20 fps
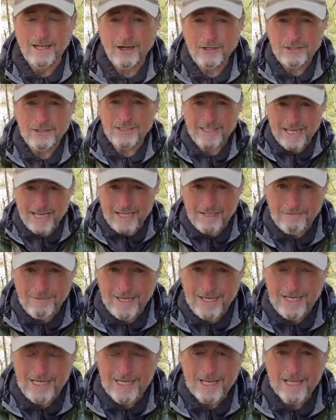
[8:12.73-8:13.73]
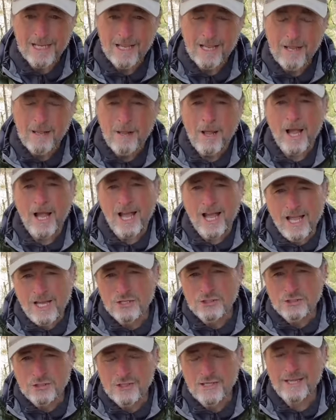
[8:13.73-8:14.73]
Are you kidding me?
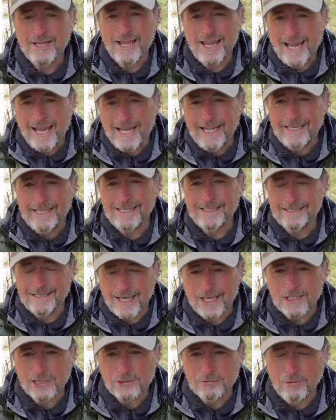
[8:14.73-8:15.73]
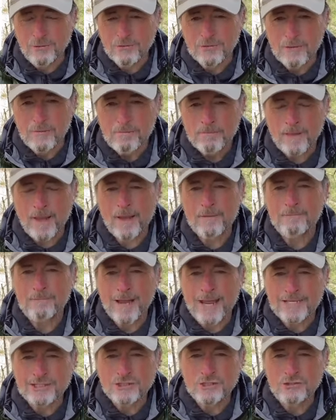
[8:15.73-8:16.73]
180 decibel? Now
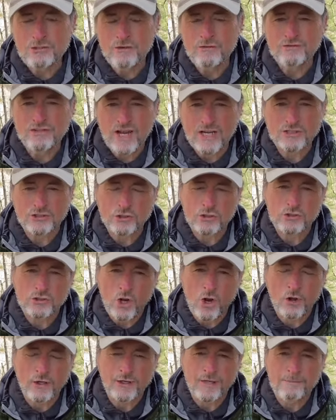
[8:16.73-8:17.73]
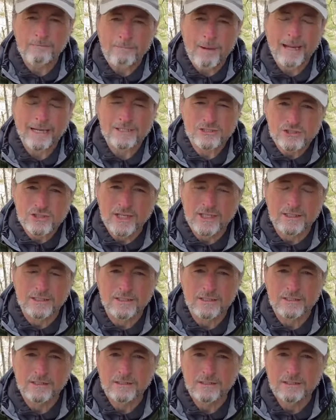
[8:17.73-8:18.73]
imagine you've got your dog in the back seat,
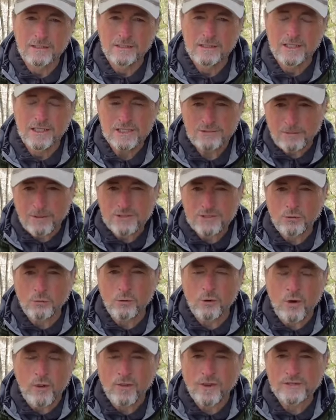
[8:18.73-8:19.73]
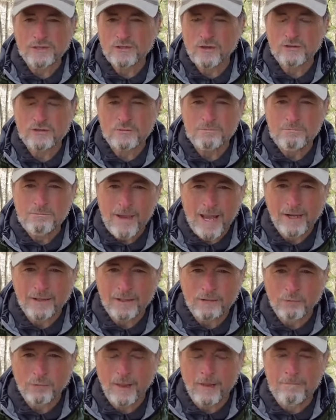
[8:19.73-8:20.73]
especially where all that stuff's
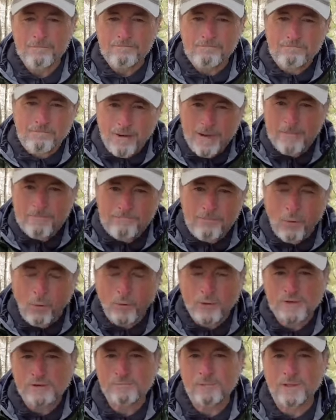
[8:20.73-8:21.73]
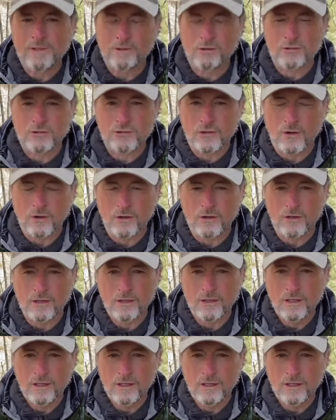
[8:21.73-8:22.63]
mounted, where the big boy speakers are.